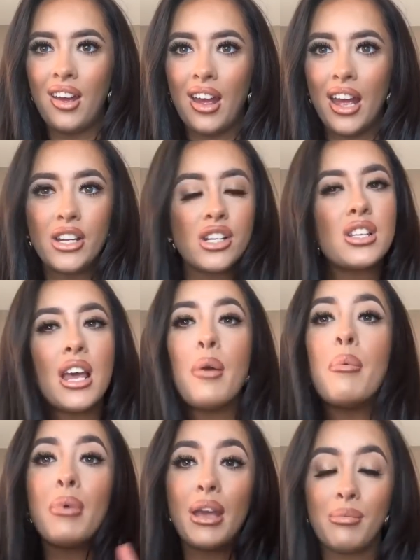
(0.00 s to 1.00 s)
it
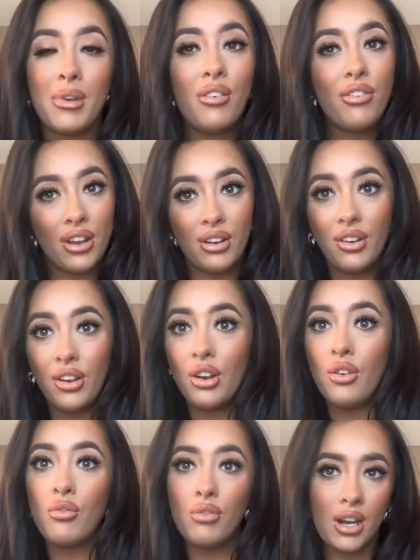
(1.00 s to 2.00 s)
made me feel
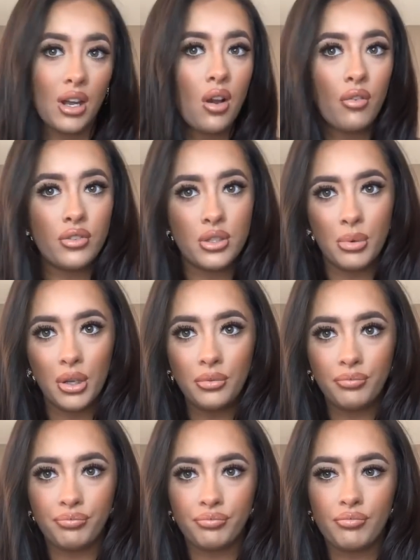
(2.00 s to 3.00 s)
really comfortable
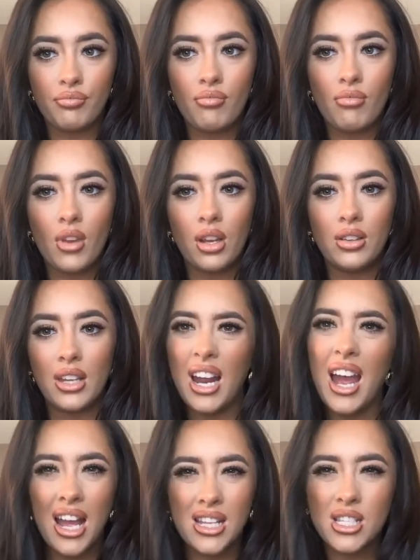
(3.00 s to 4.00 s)
that I
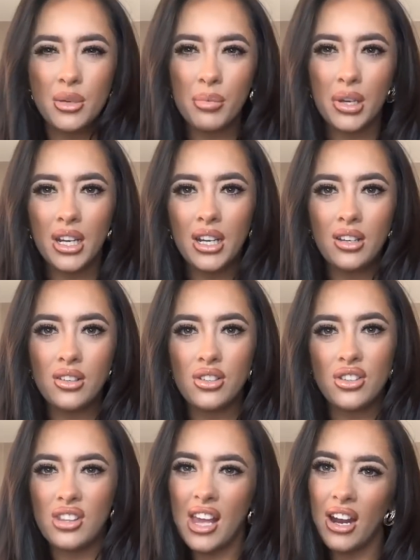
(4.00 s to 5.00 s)
had somebody
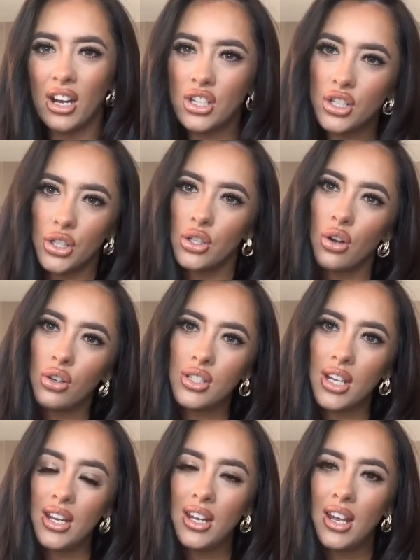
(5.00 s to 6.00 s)
there to talk to.